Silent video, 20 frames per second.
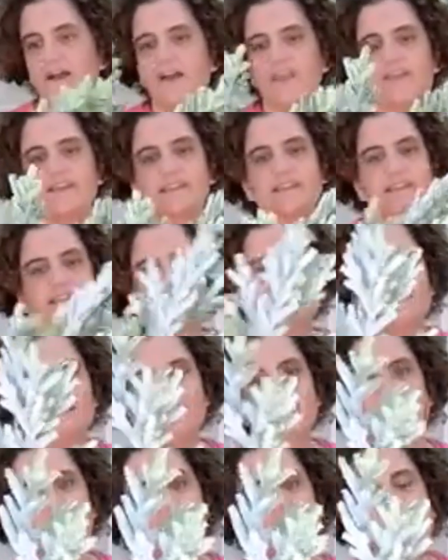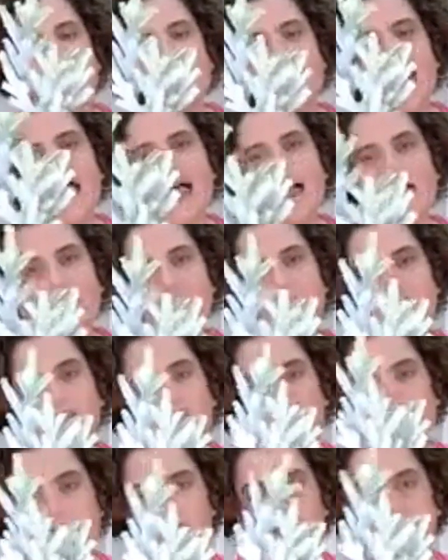This is the
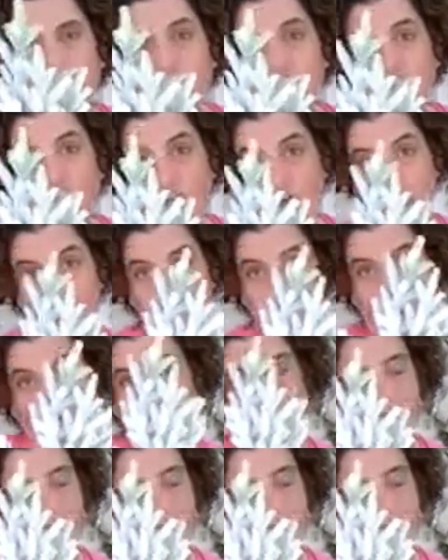heavy snow